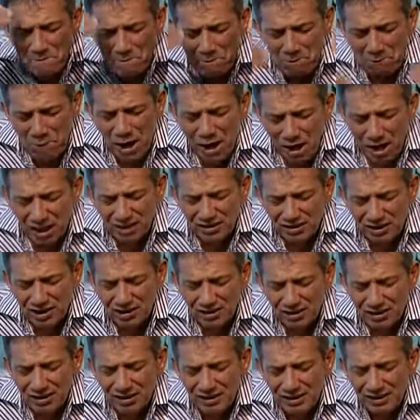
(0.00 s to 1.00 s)
but
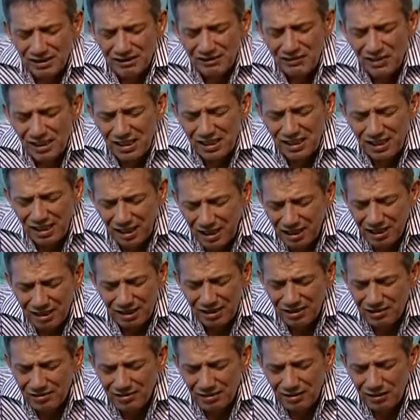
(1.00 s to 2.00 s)
the
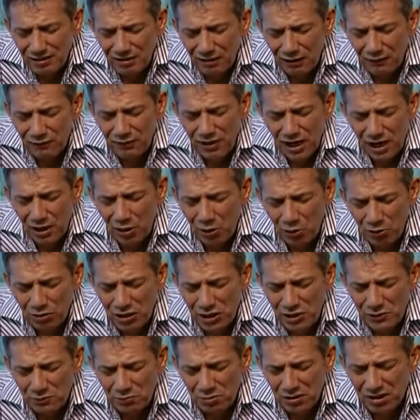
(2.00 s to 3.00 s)
healings of the
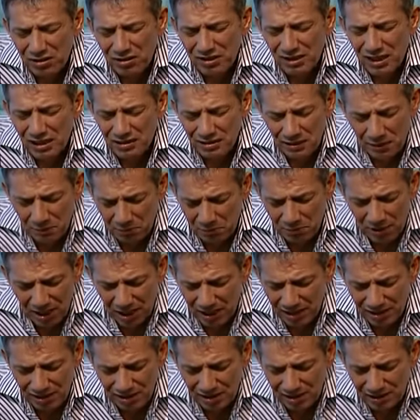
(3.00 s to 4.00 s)
Holy Spirit in their
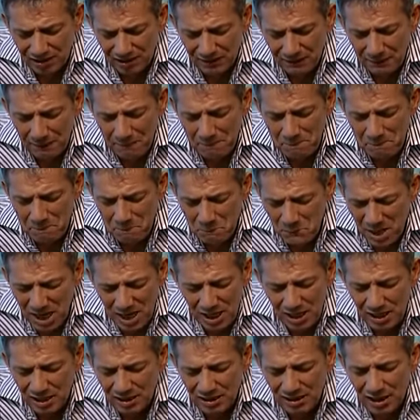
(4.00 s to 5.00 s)
body,
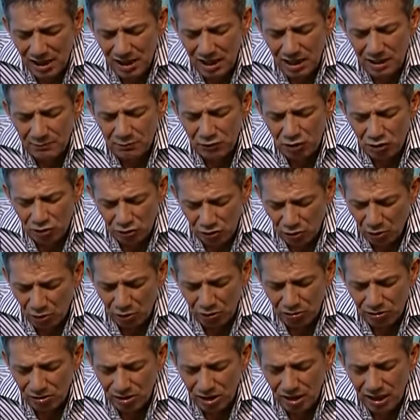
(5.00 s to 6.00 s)
mind and
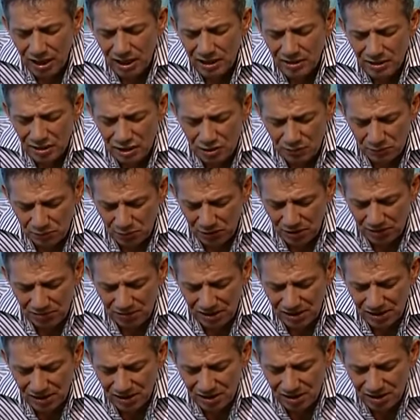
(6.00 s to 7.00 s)
soul and
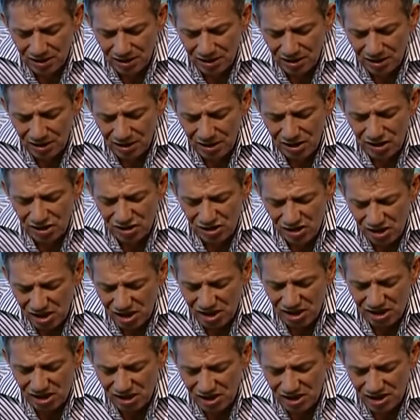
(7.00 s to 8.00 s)
spirit. In
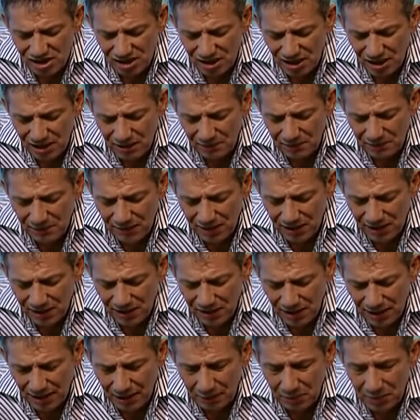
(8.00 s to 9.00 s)
Jesus' name.
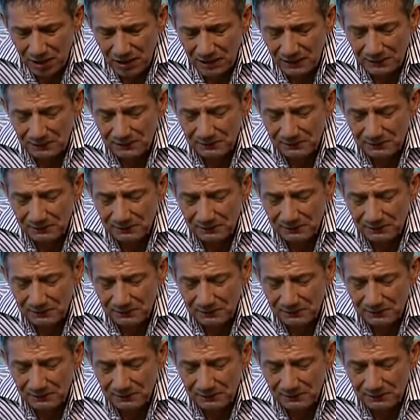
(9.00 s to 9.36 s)
Amen.